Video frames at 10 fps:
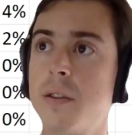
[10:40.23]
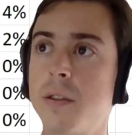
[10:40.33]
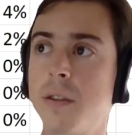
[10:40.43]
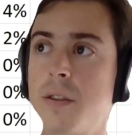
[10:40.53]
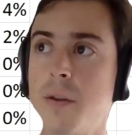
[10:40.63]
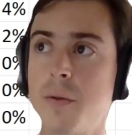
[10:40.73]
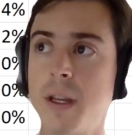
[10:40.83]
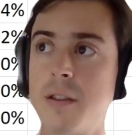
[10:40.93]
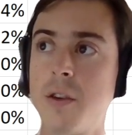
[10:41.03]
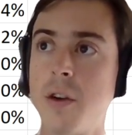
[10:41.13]
so that we
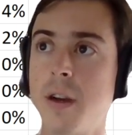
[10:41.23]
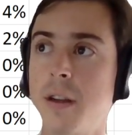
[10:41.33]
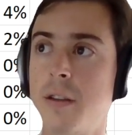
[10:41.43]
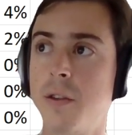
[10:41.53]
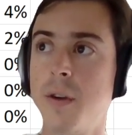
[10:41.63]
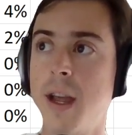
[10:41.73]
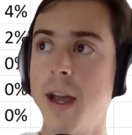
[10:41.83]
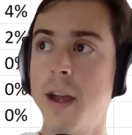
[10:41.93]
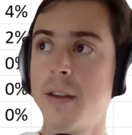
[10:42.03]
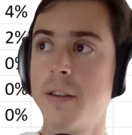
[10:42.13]
can turn it into an
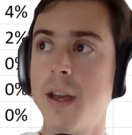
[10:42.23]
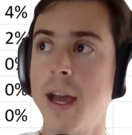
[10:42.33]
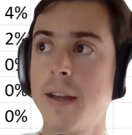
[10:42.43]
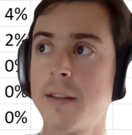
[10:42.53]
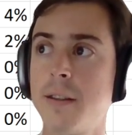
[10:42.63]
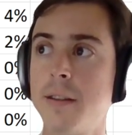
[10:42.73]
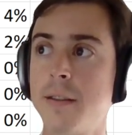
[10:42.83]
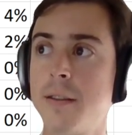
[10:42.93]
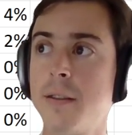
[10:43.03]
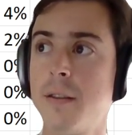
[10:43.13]

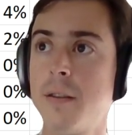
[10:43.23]
x-axis.